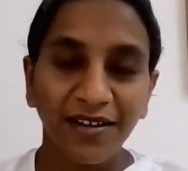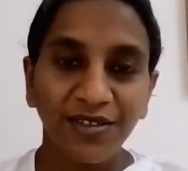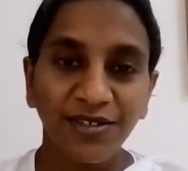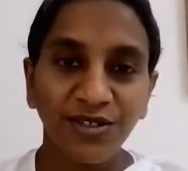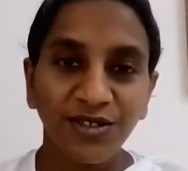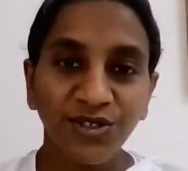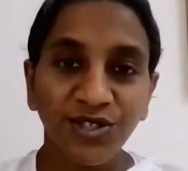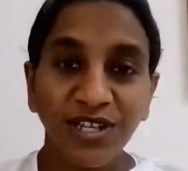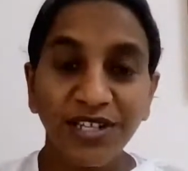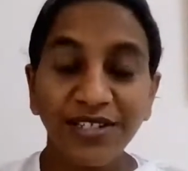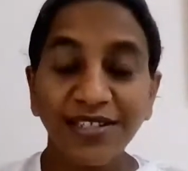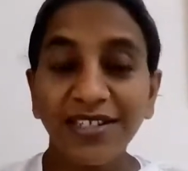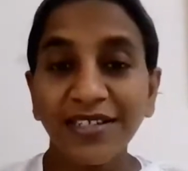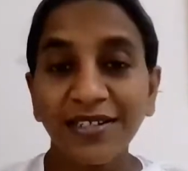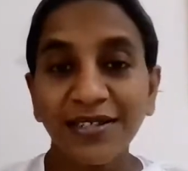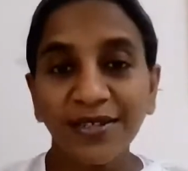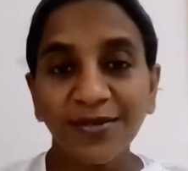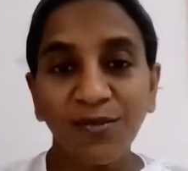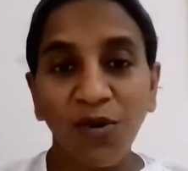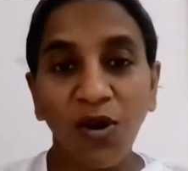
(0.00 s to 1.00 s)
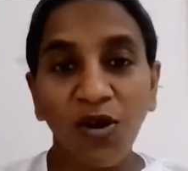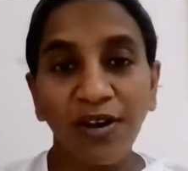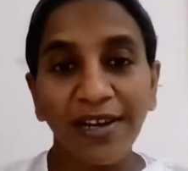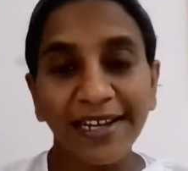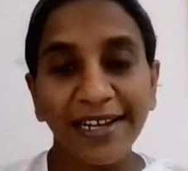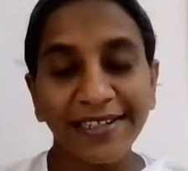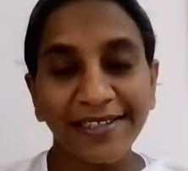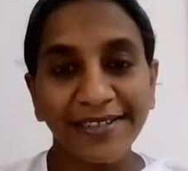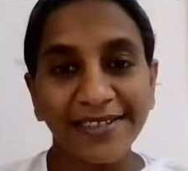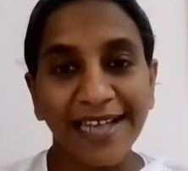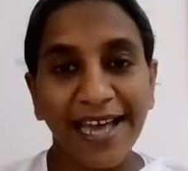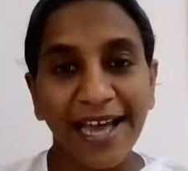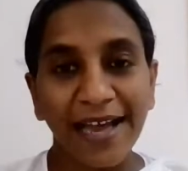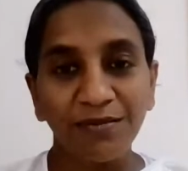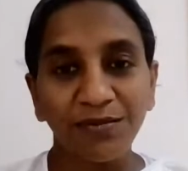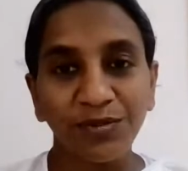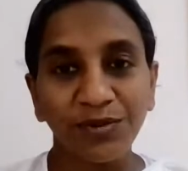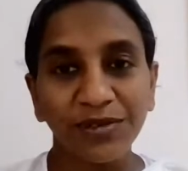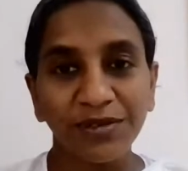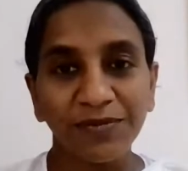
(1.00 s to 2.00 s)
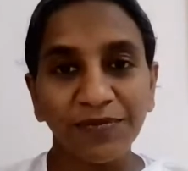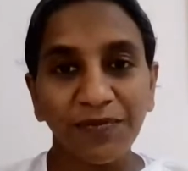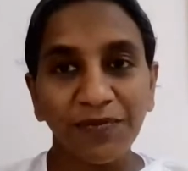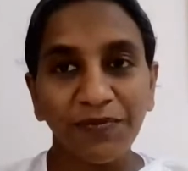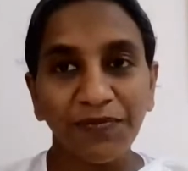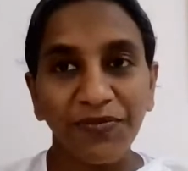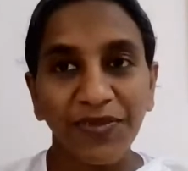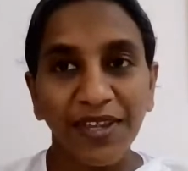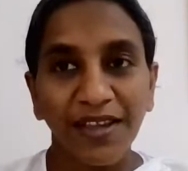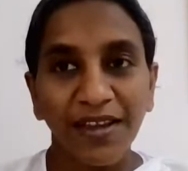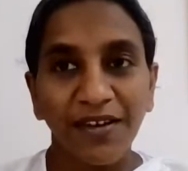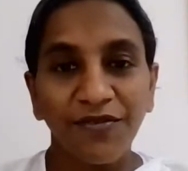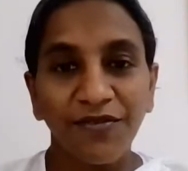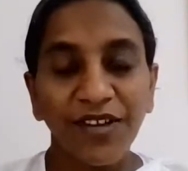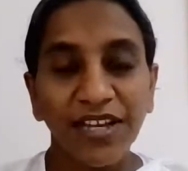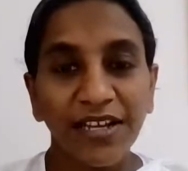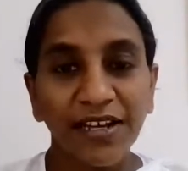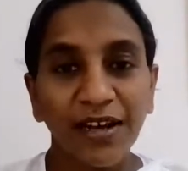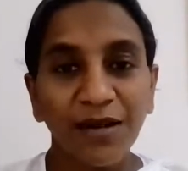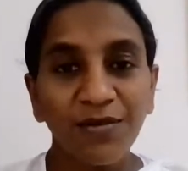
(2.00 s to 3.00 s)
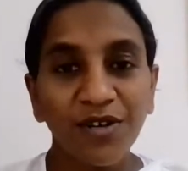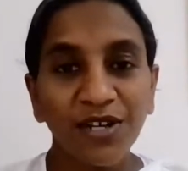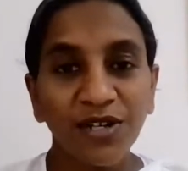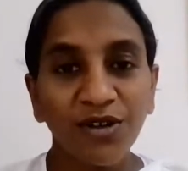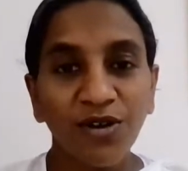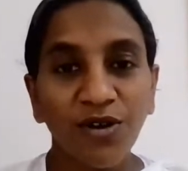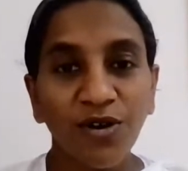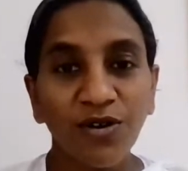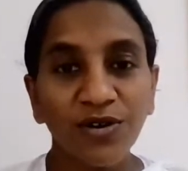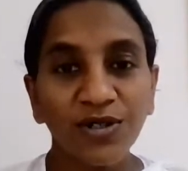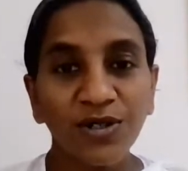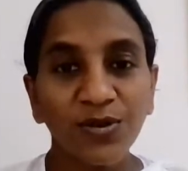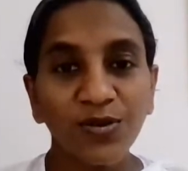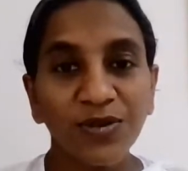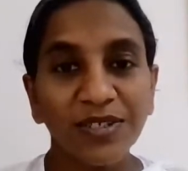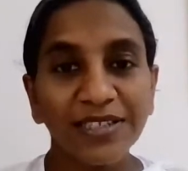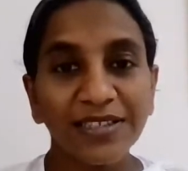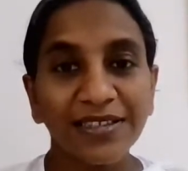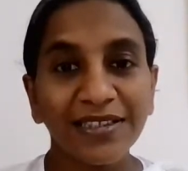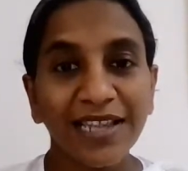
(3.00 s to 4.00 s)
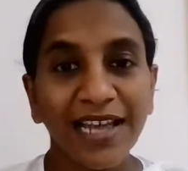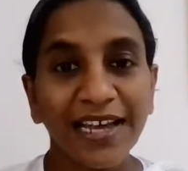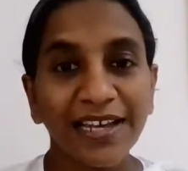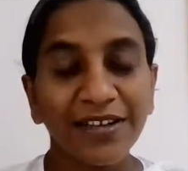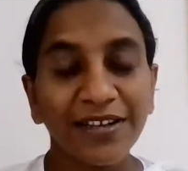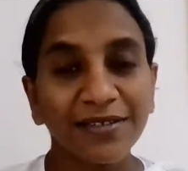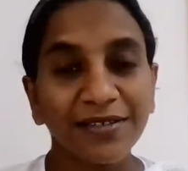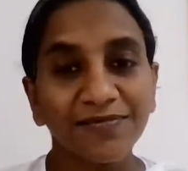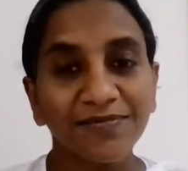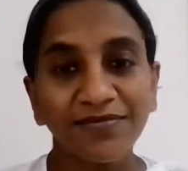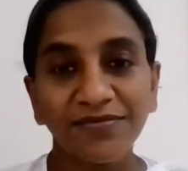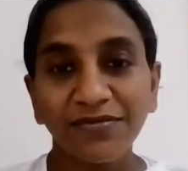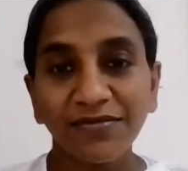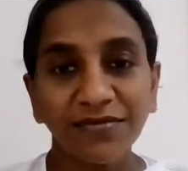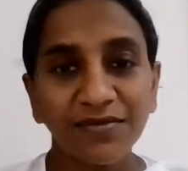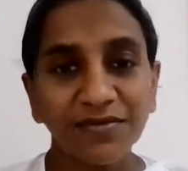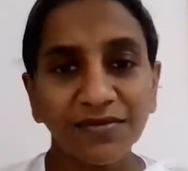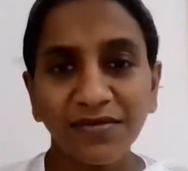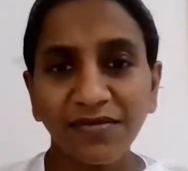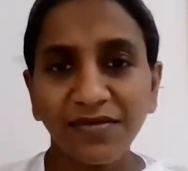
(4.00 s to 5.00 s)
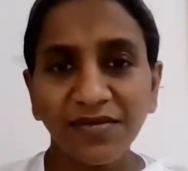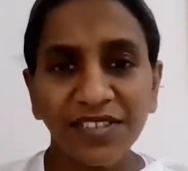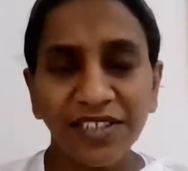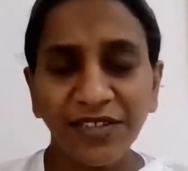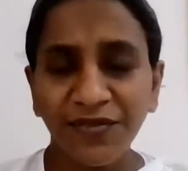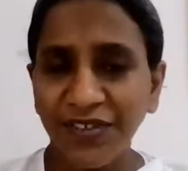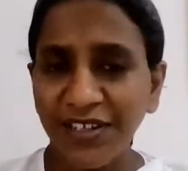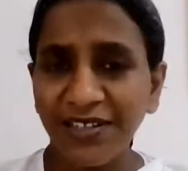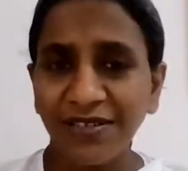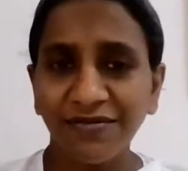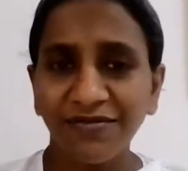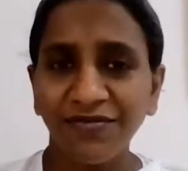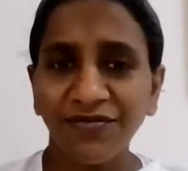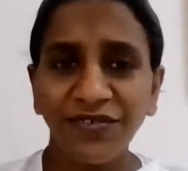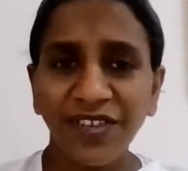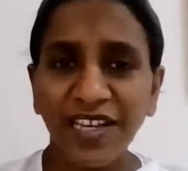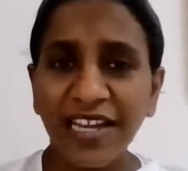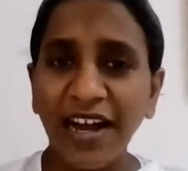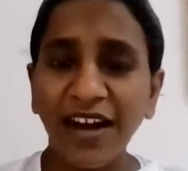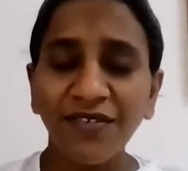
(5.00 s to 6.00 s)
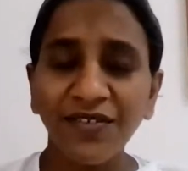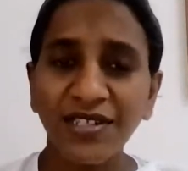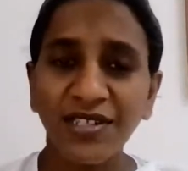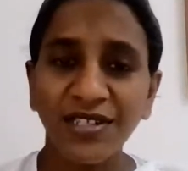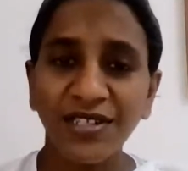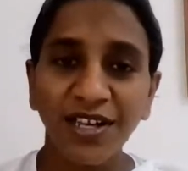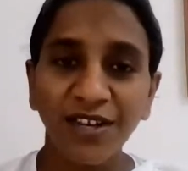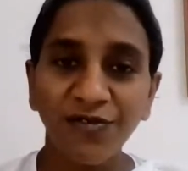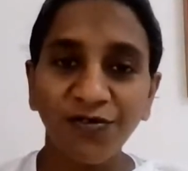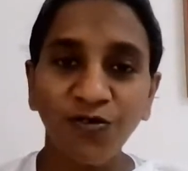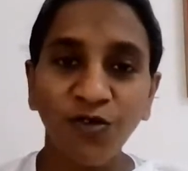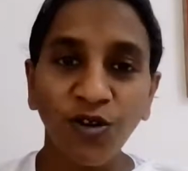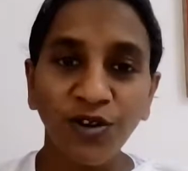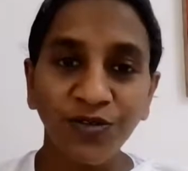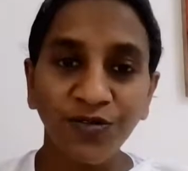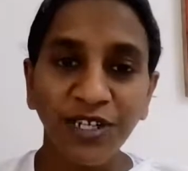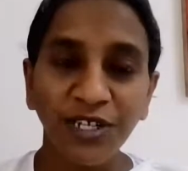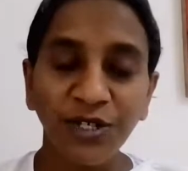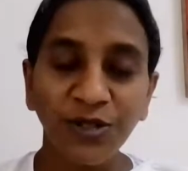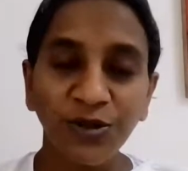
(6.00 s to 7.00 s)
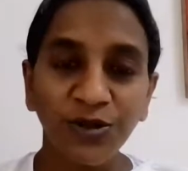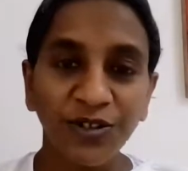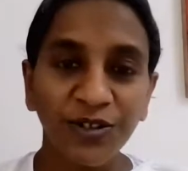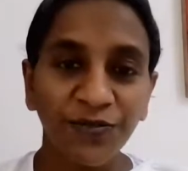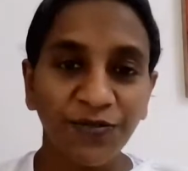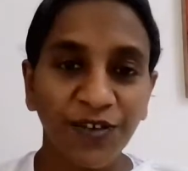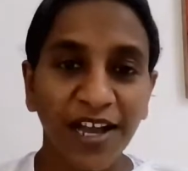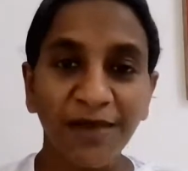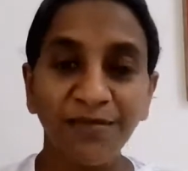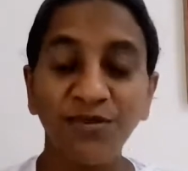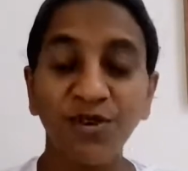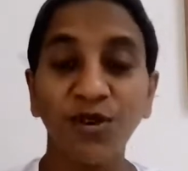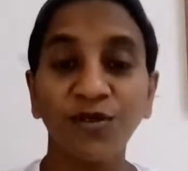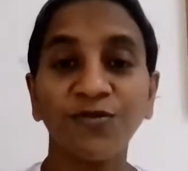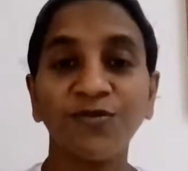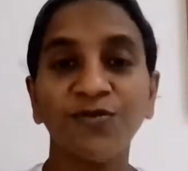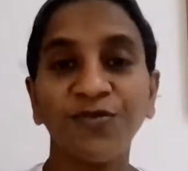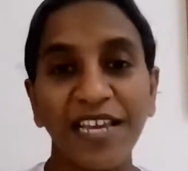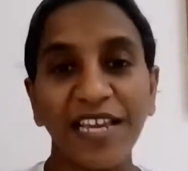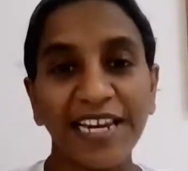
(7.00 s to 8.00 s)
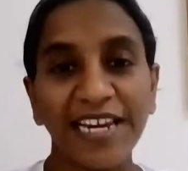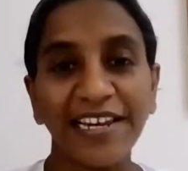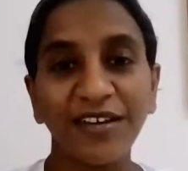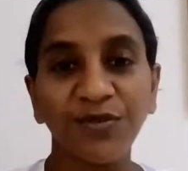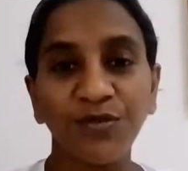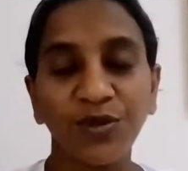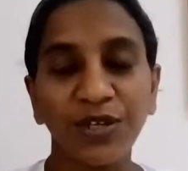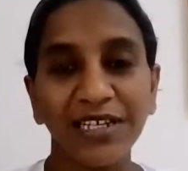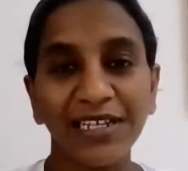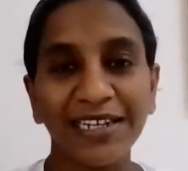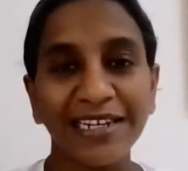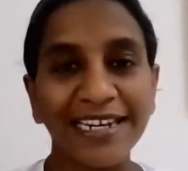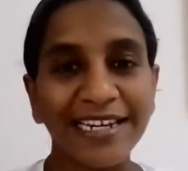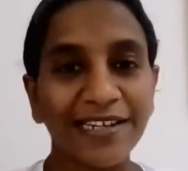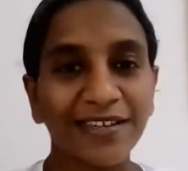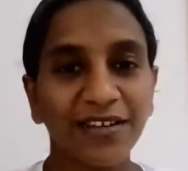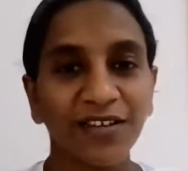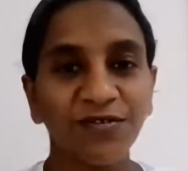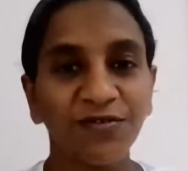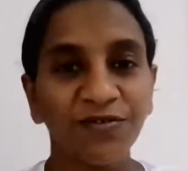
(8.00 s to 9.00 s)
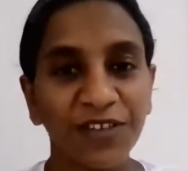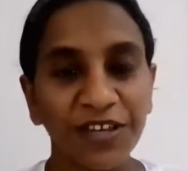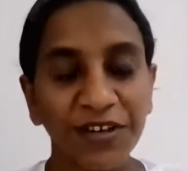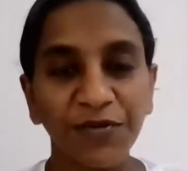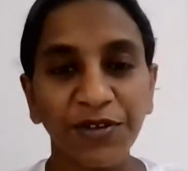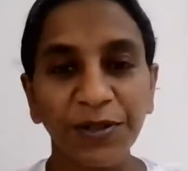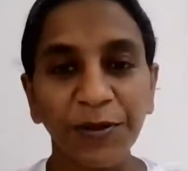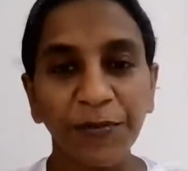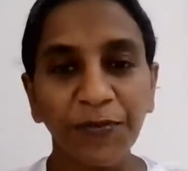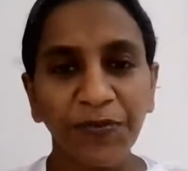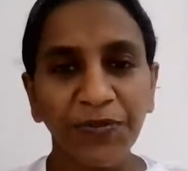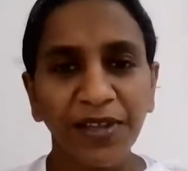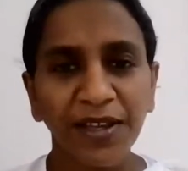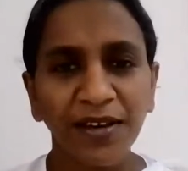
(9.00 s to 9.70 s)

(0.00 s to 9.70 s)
So just a small example, we come across with like even we ourselves what we do if I'm not feeling well, little fever.